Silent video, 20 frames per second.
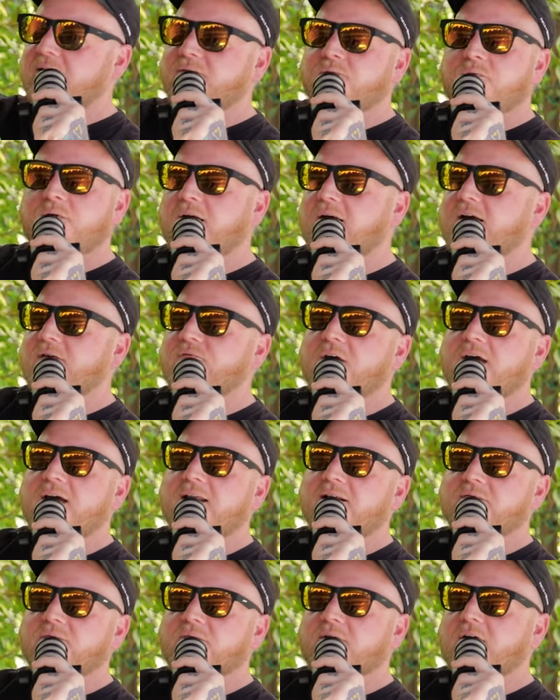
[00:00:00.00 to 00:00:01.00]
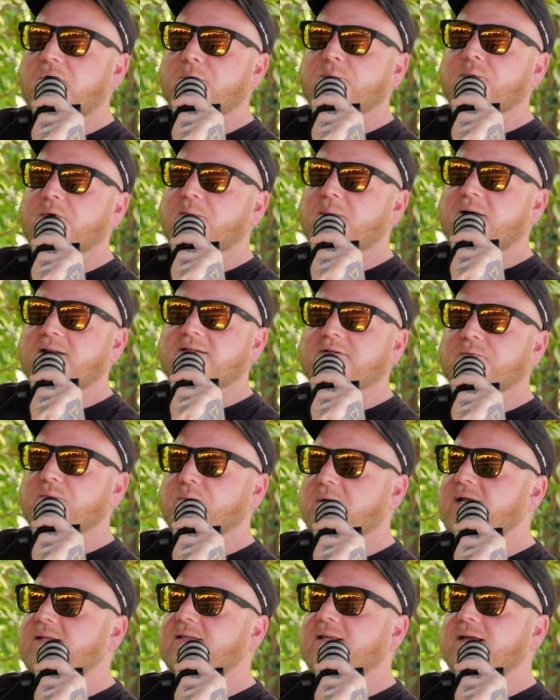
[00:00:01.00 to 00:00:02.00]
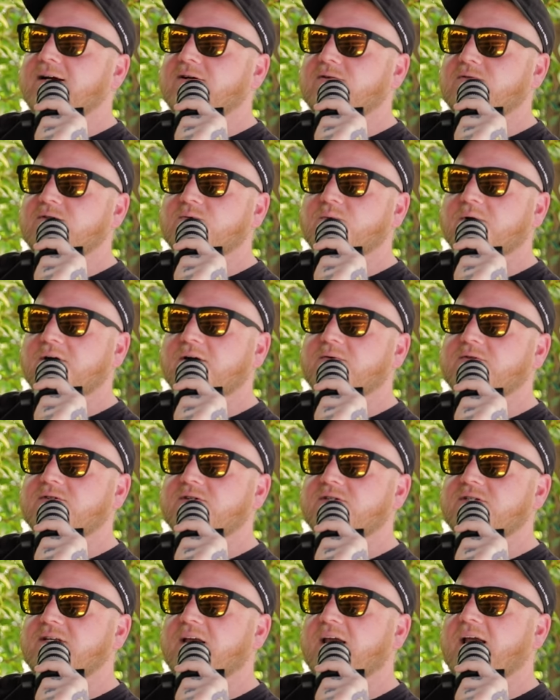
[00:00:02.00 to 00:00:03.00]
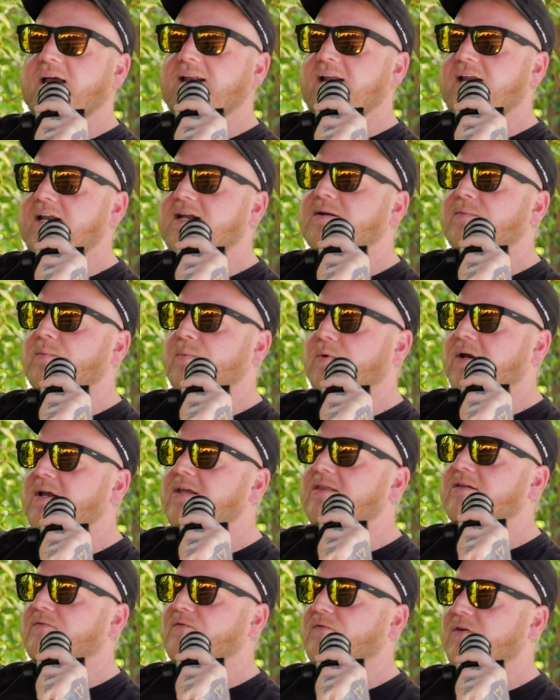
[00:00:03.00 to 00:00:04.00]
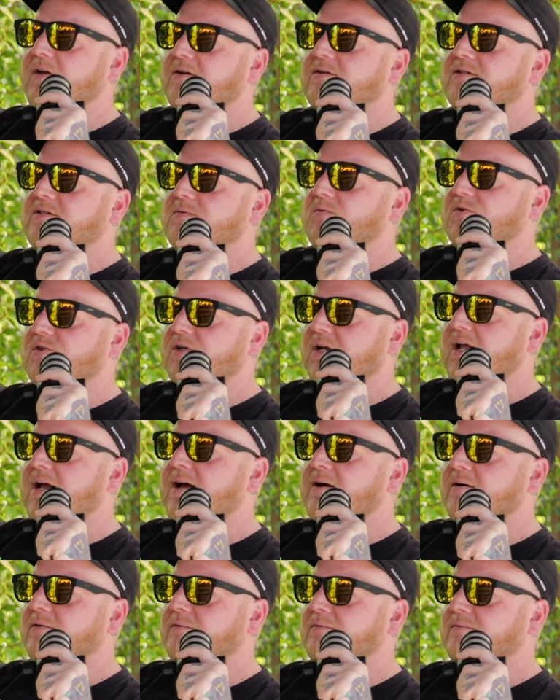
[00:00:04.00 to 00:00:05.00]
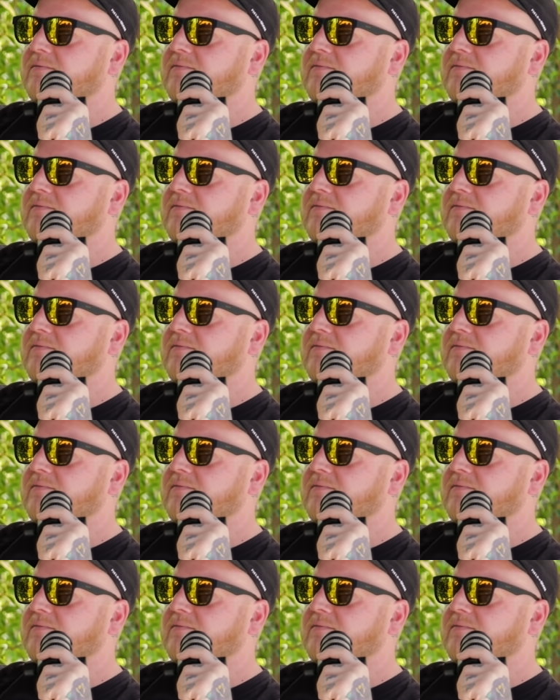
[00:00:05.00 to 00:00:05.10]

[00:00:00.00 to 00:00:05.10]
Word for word: I've I've had a couple mental breakdowns where it was just like I needed to breathe and figure some shit out.